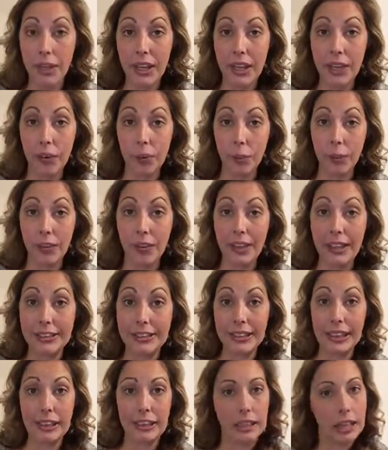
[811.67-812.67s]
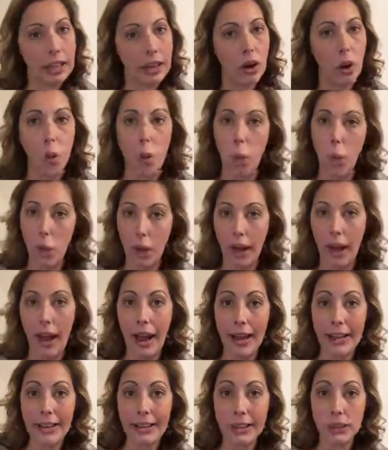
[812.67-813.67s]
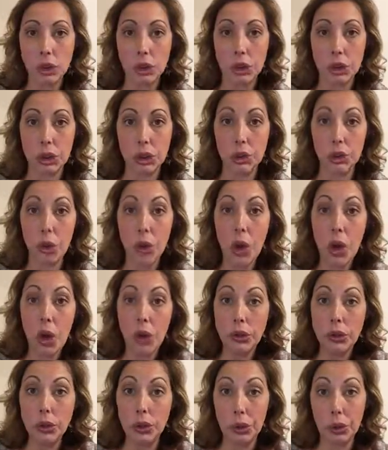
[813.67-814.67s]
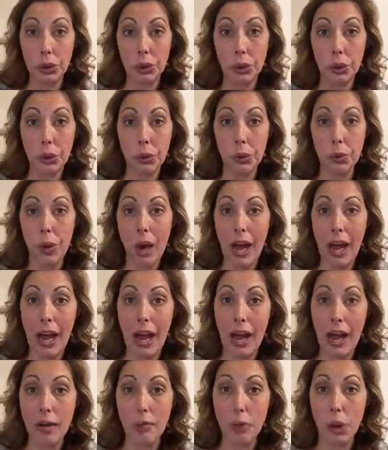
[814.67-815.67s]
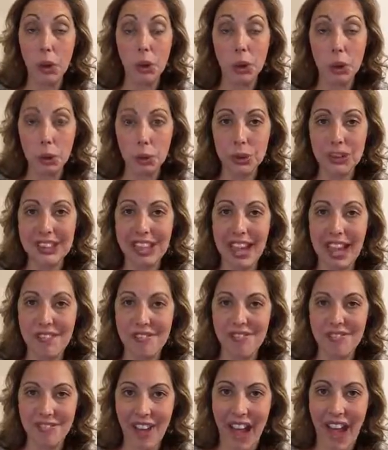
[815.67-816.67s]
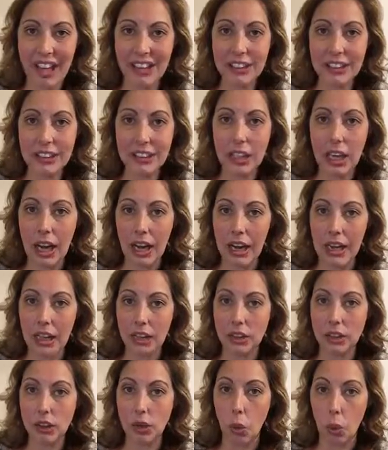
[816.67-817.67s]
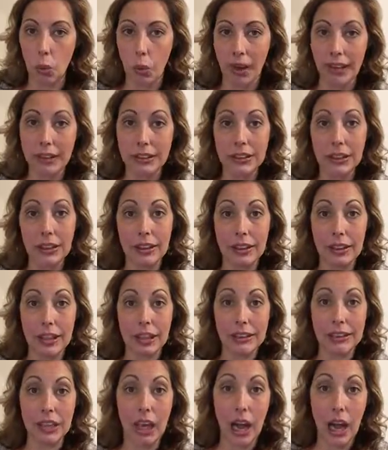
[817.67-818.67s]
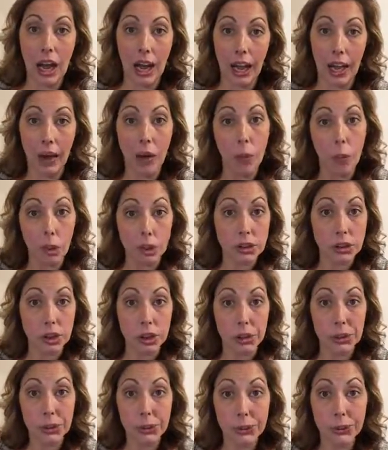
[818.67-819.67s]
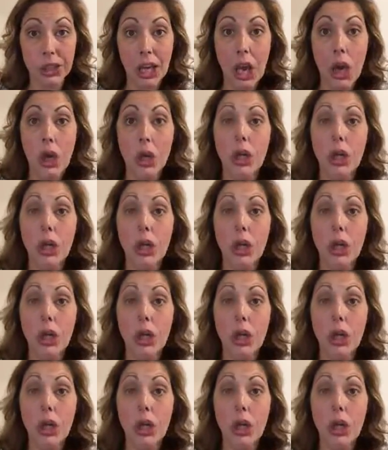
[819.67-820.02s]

in realizing what I need to do to lose that fat and weight that I want to lose.